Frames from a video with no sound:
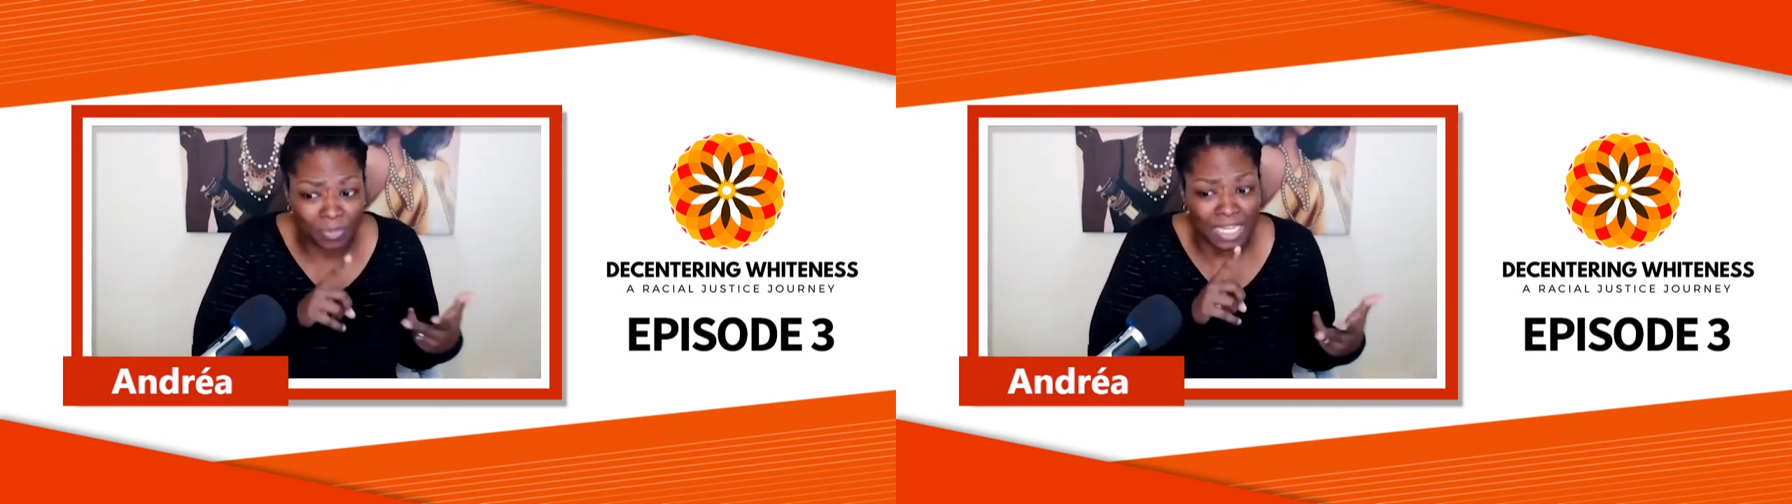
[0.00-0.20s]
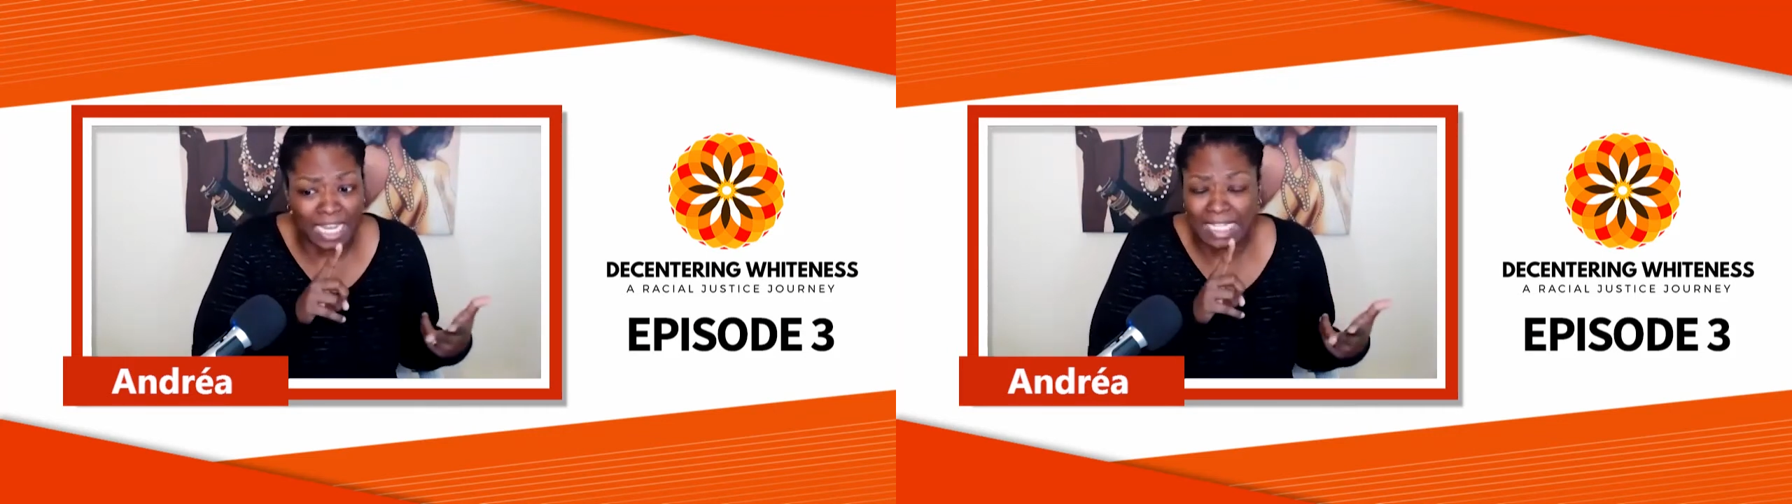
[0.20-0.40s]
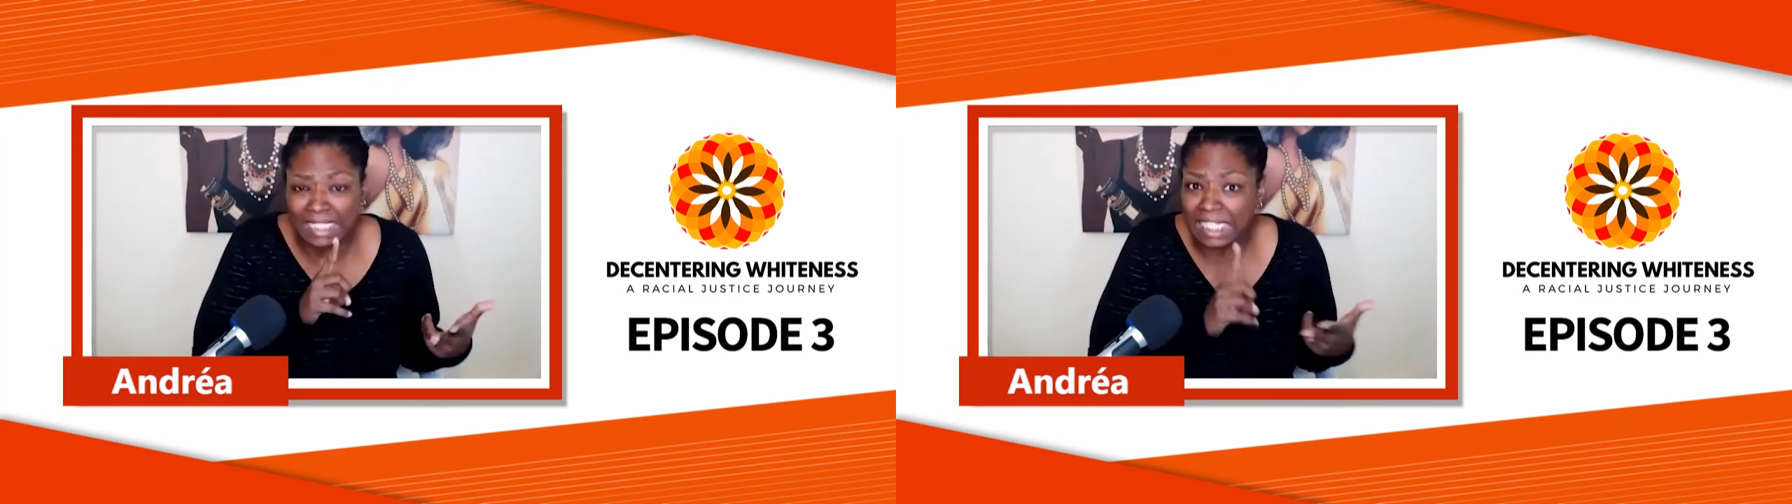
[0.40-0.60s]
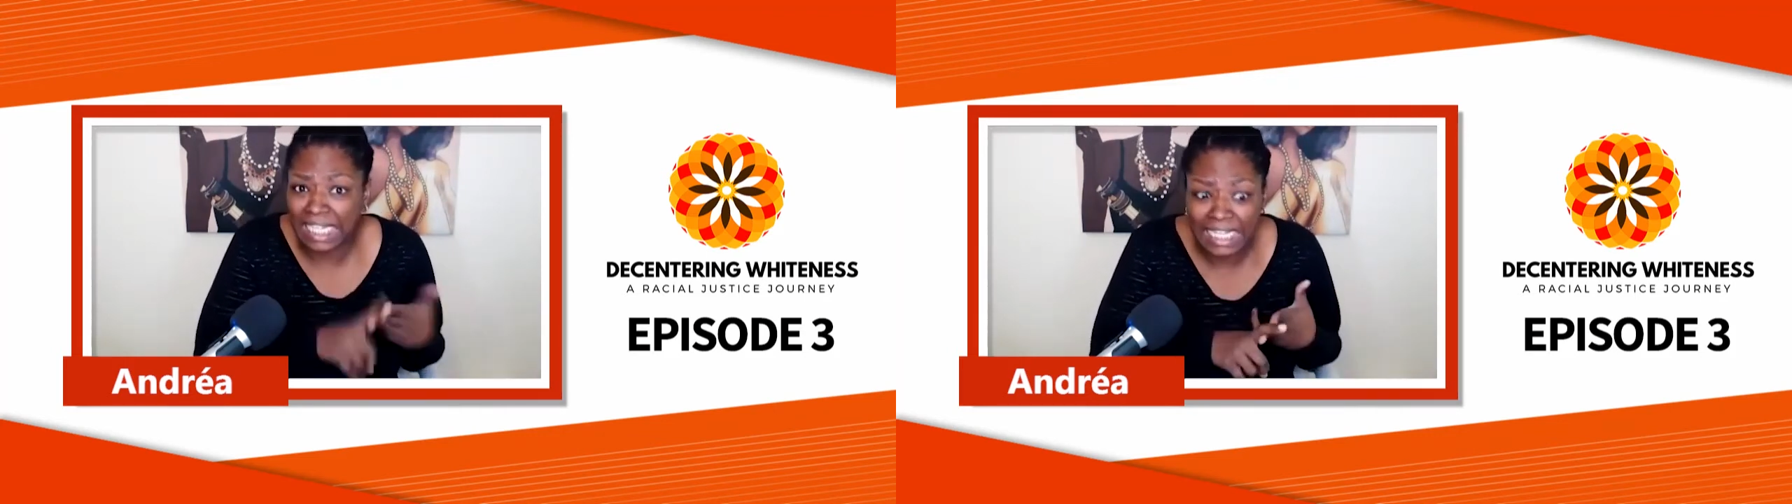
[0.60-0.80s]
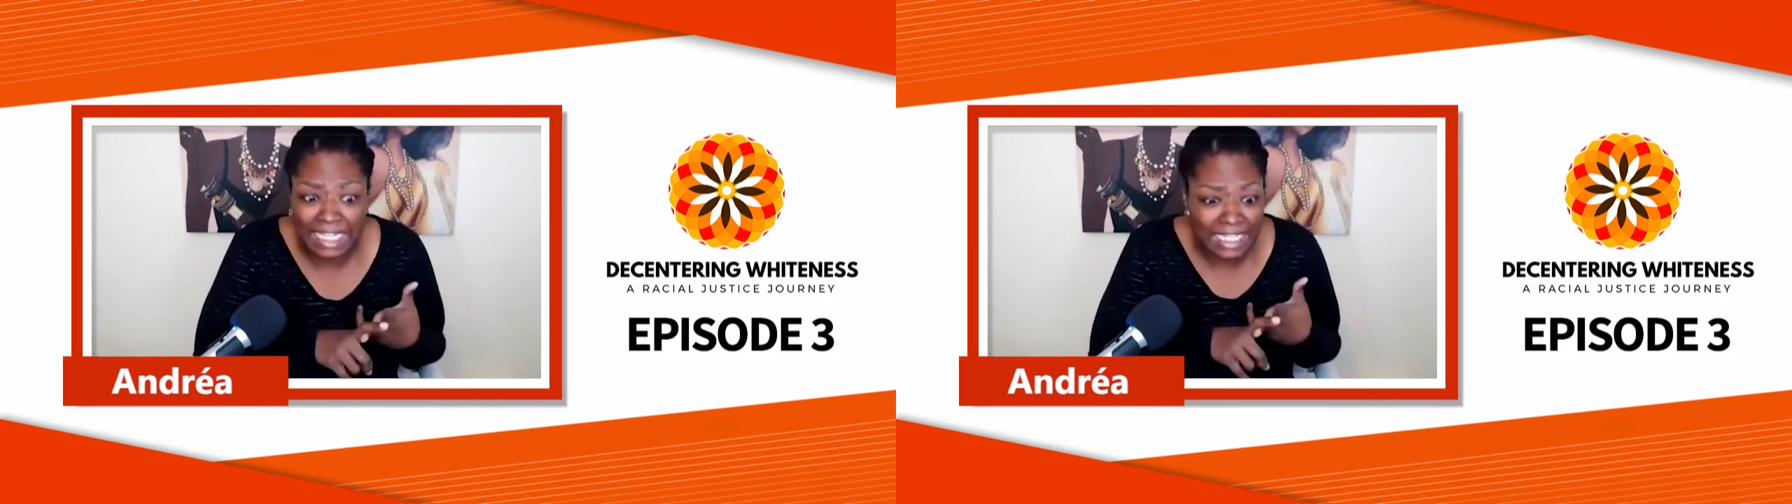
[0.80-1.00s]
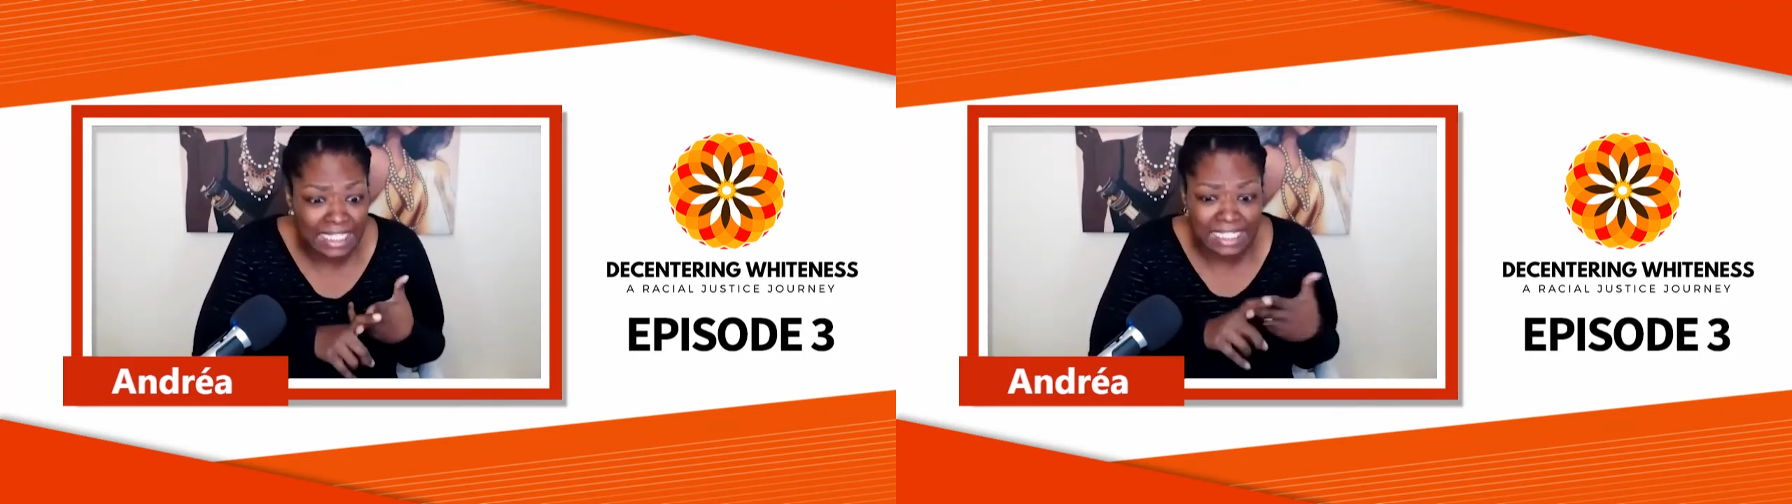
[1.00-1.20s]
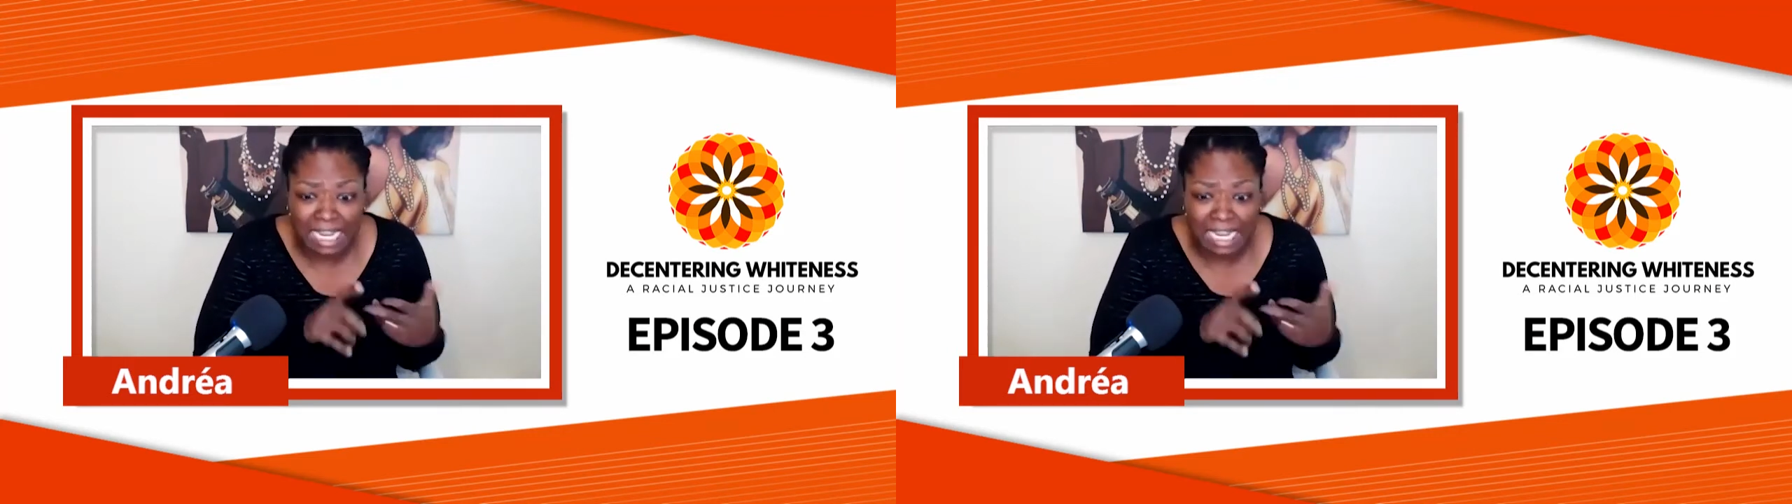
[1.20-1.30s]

they got teased.